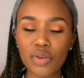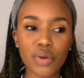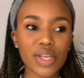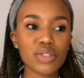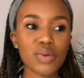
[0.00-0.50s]
if you're
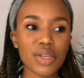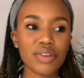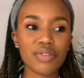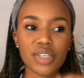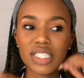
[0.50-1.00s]
going to a
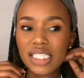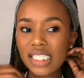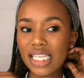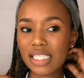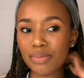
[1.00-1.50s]

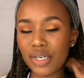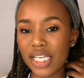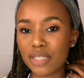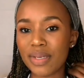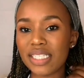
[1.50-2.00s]
university that's
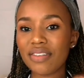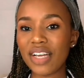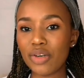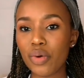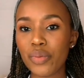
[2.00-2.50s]
pretty expensive.
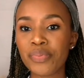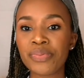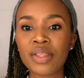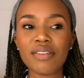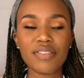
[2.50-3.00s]
I know
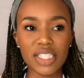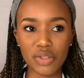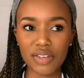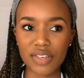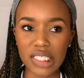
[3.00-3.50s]
Wits
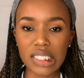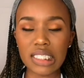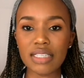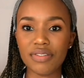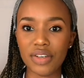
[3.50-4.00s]
University
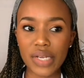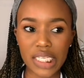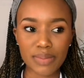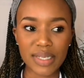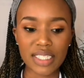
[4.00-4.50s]
is a very
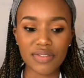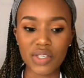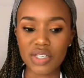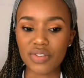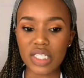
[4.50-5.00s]
expensive
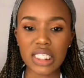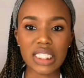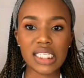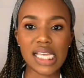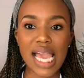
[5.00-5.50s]

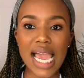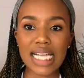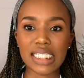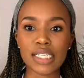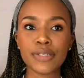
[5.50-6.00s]
university,
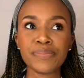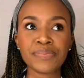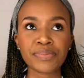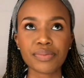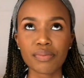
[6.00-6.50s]
and
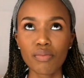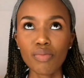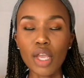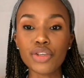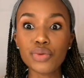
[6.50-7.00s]

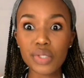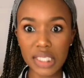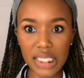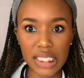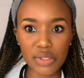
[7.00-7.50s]

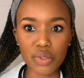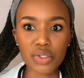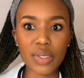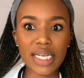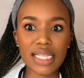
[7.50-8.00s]
UCT is
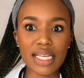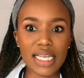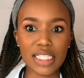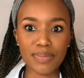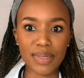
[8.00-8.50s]
also another